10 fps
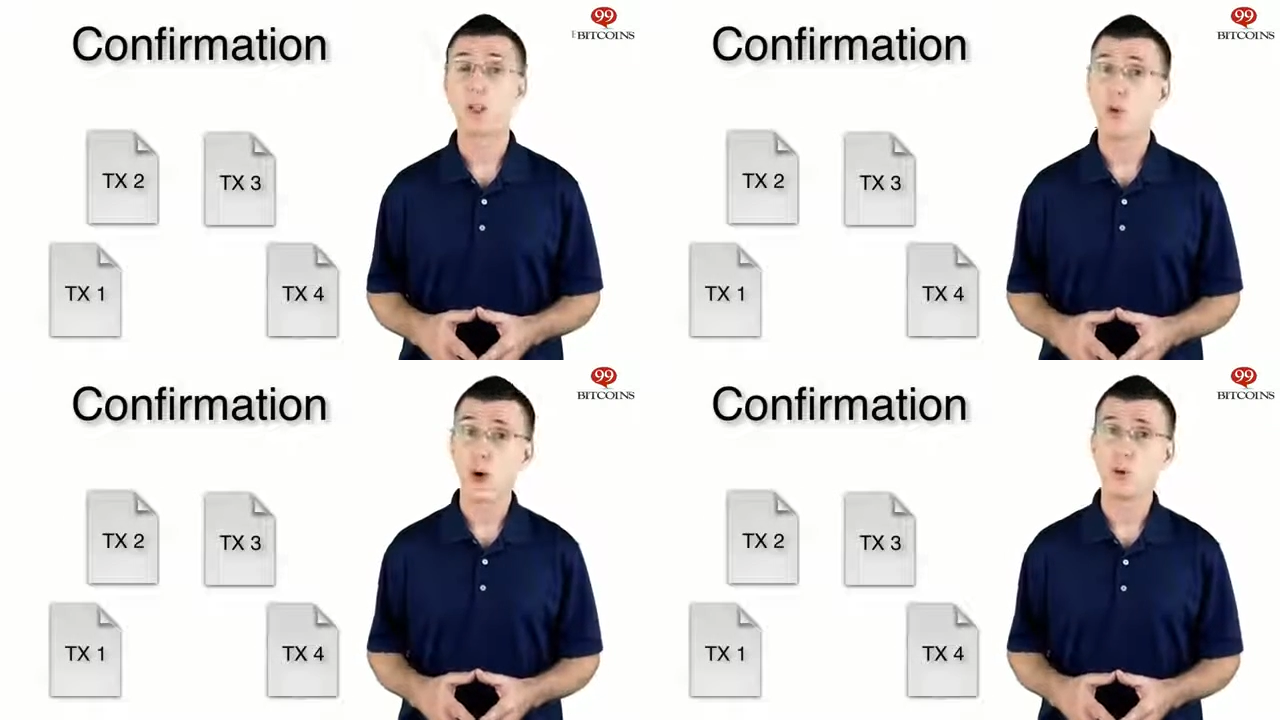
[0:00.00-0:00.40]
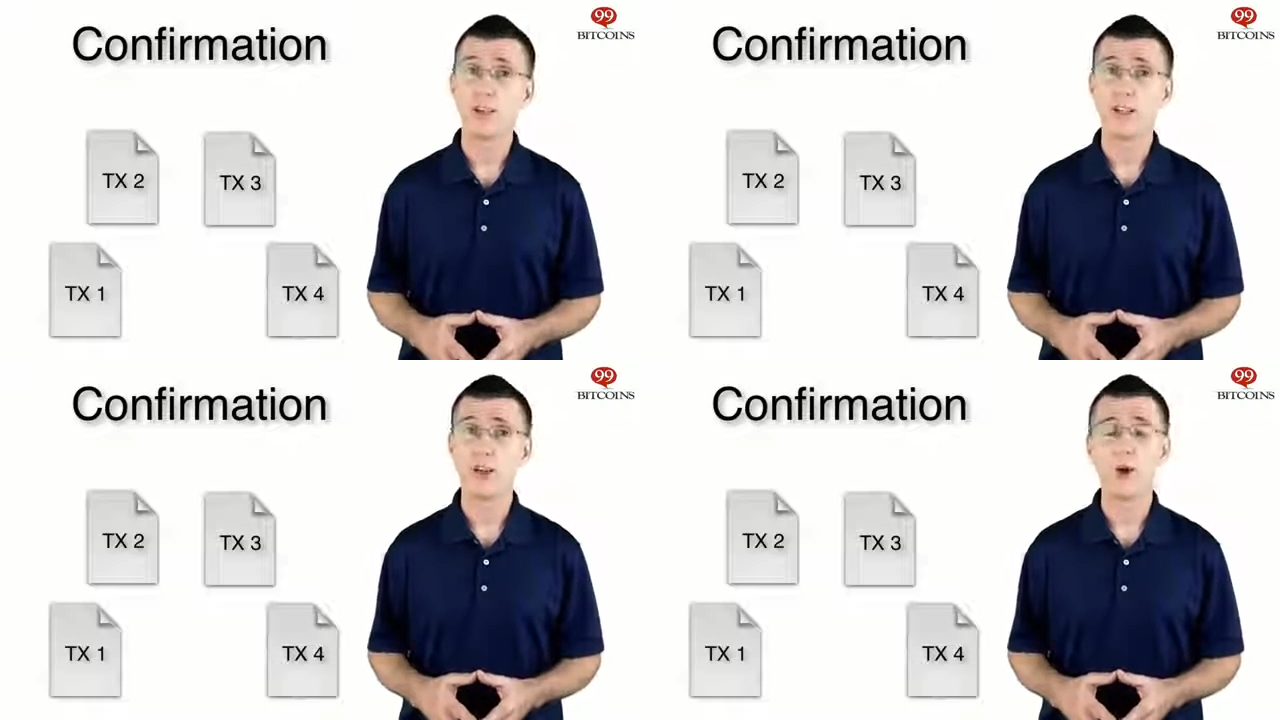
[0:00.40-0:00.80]
then you
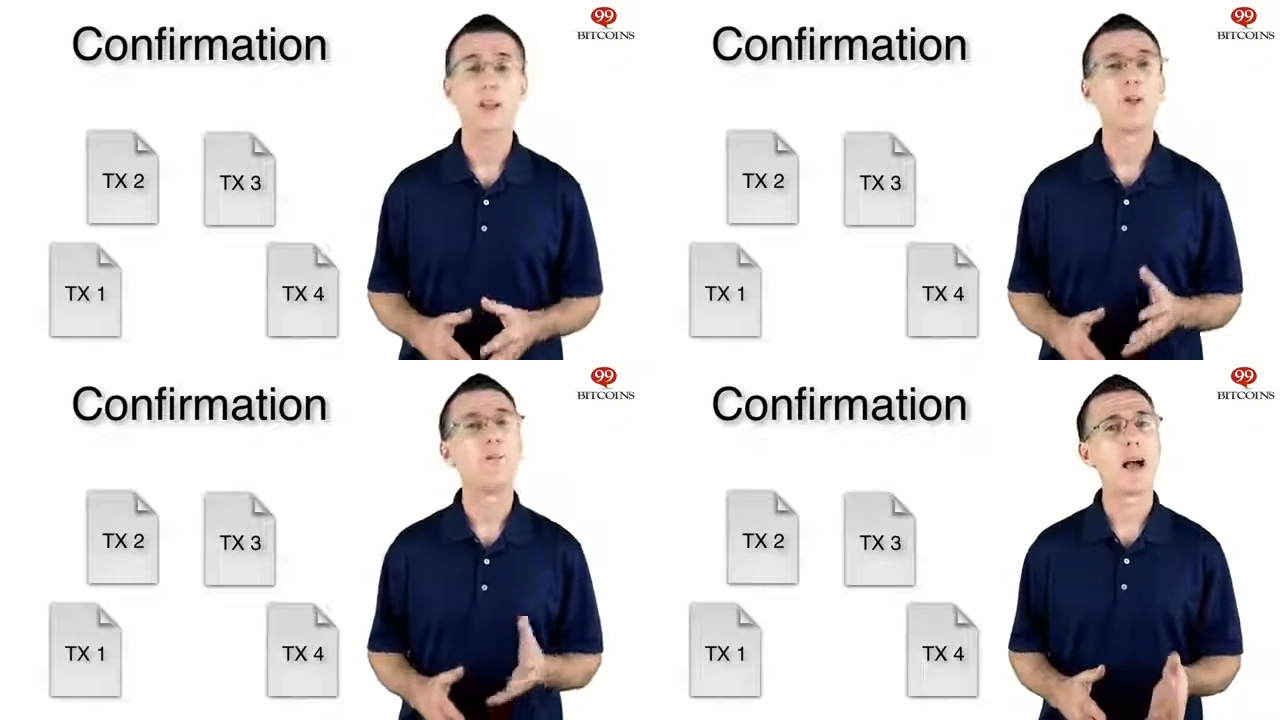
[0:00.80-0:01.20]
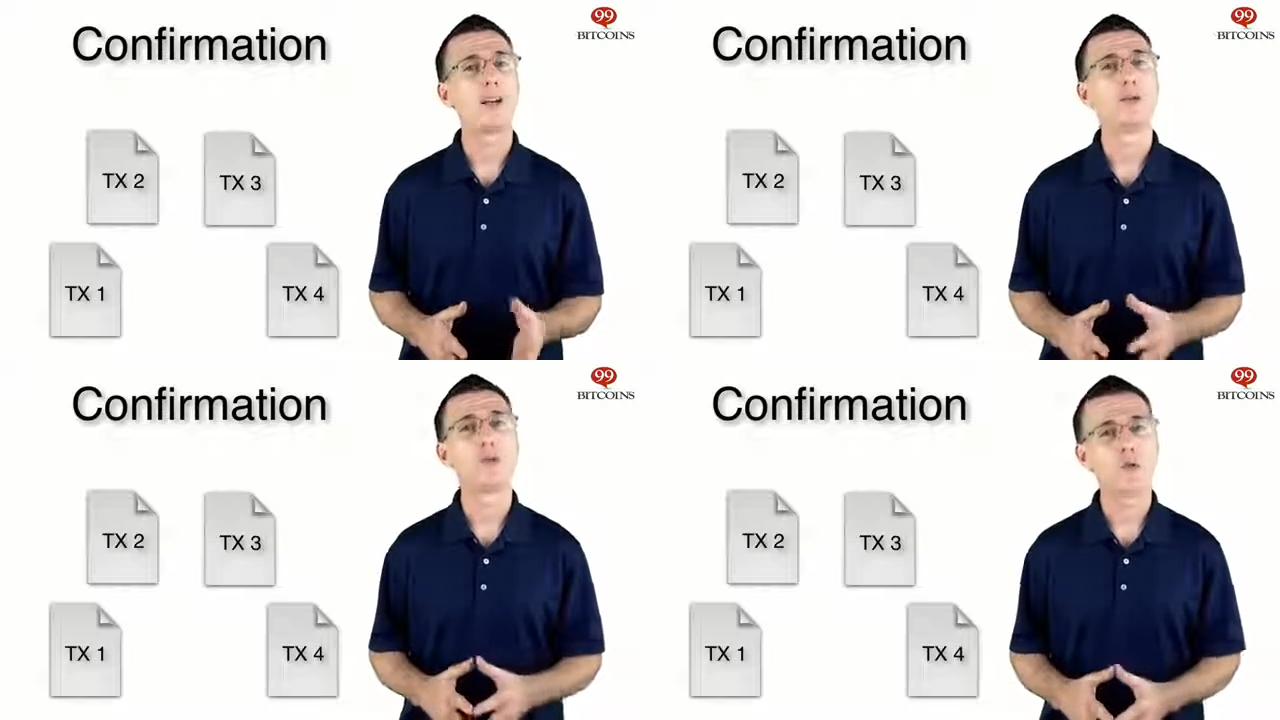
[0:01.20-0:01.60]
already know that
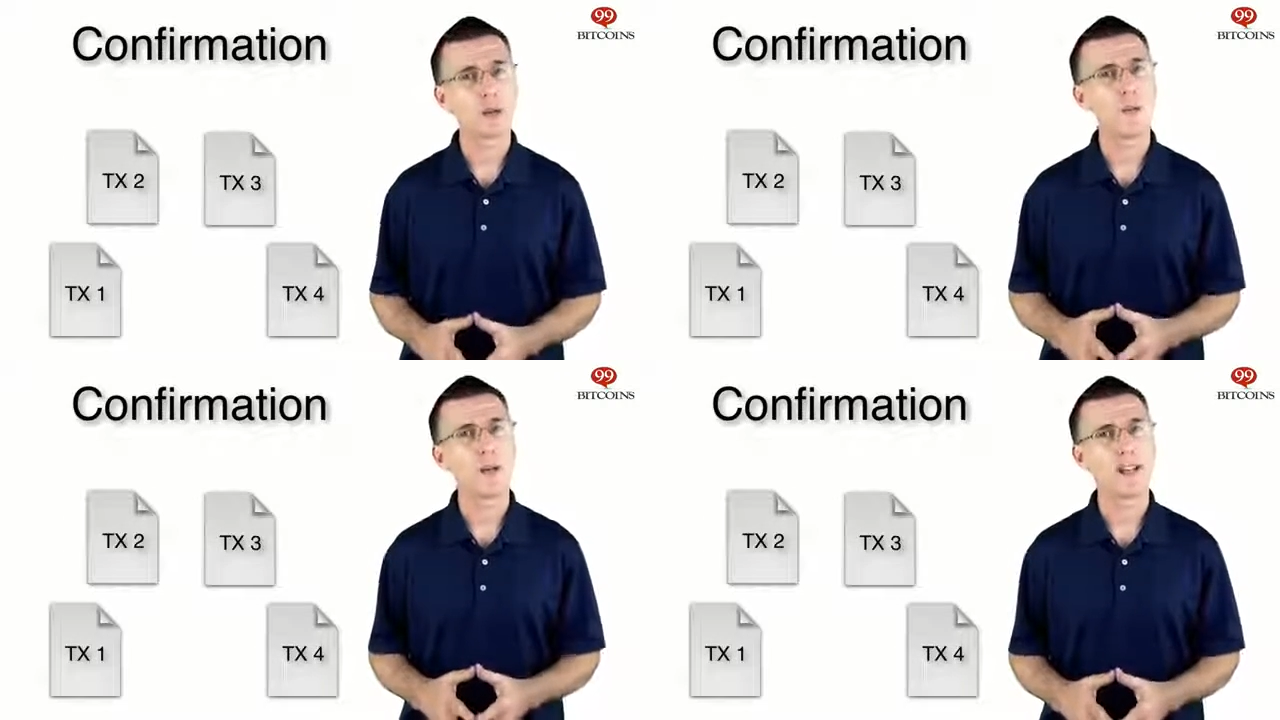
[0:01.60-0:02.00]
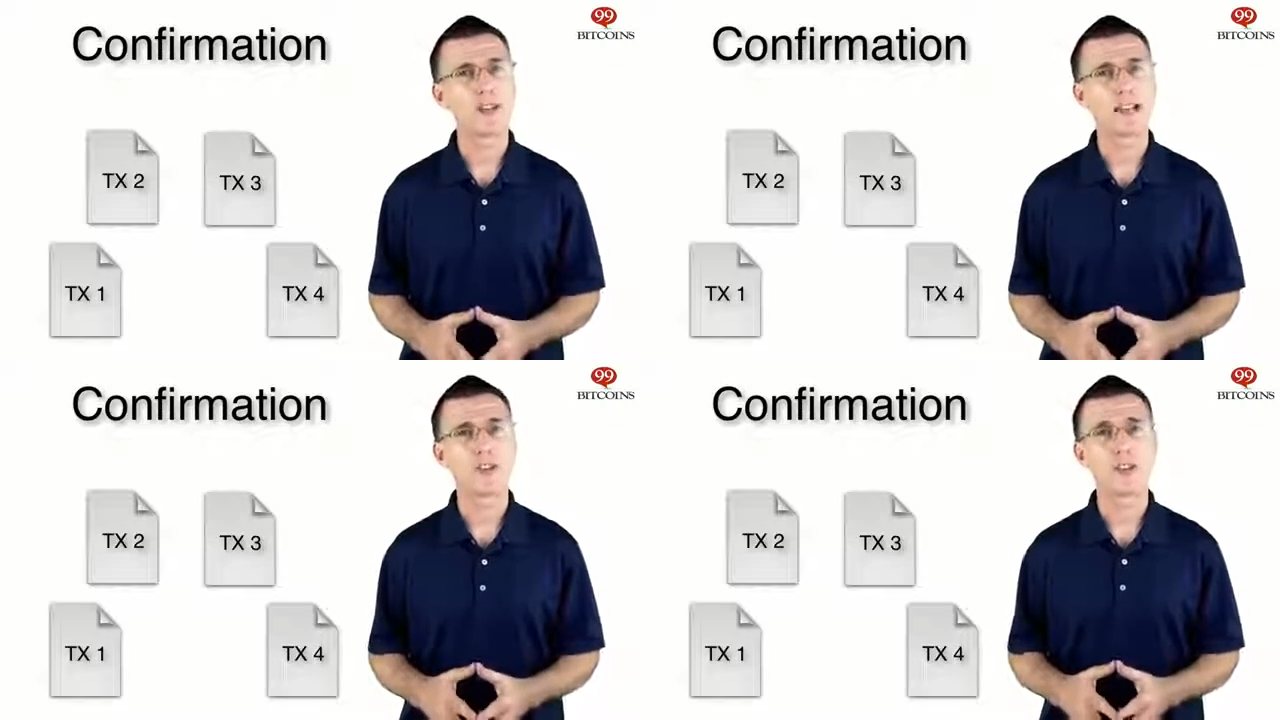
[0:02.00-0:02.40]
miners group
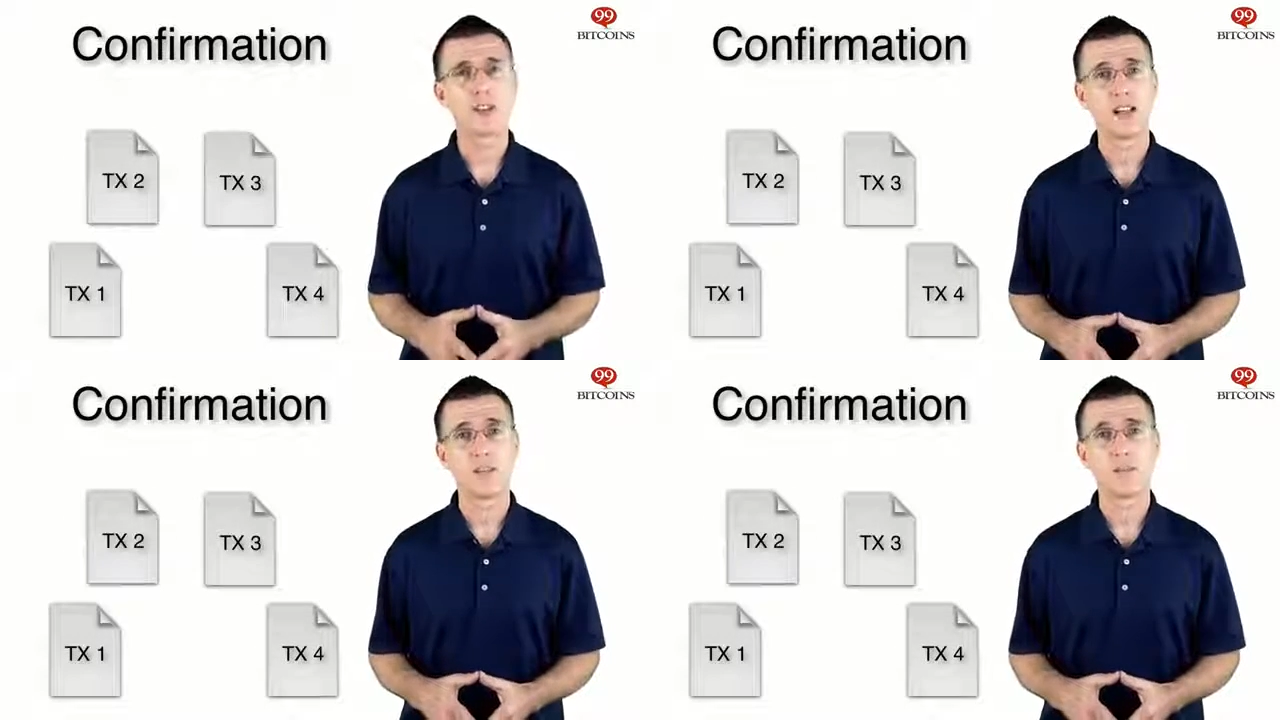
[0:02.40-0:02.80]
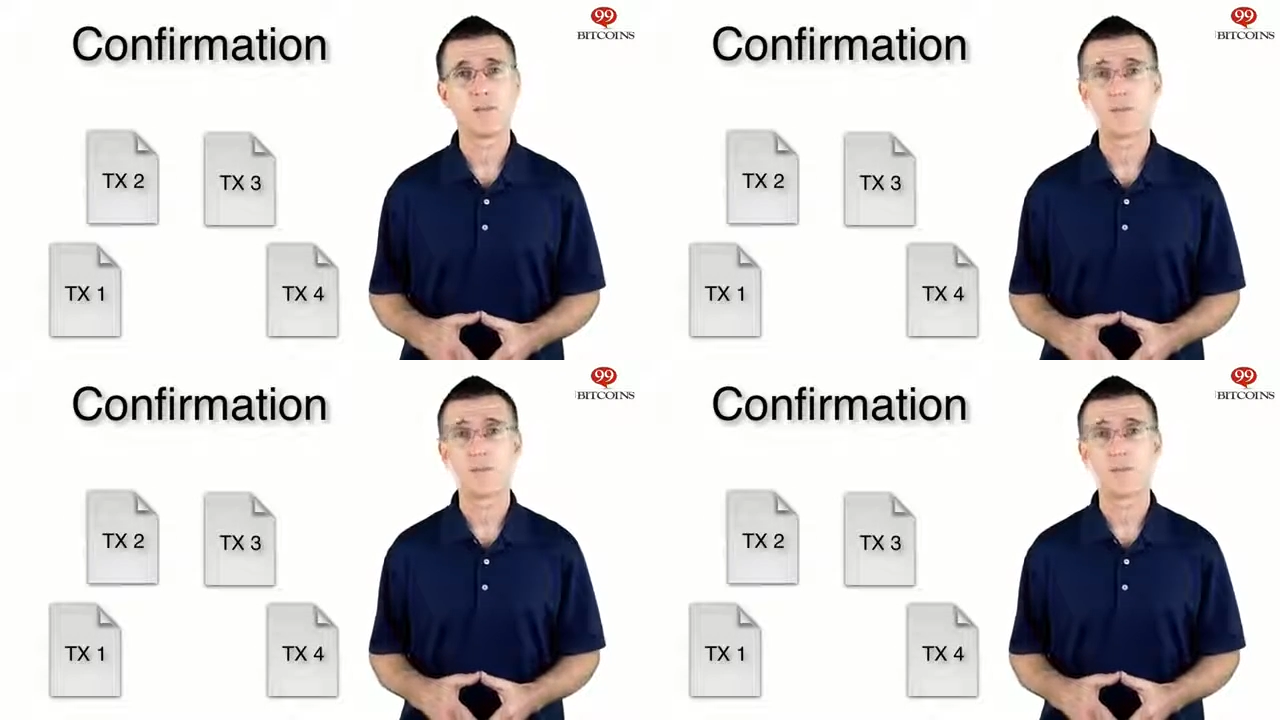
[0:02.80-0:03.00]
transactions together,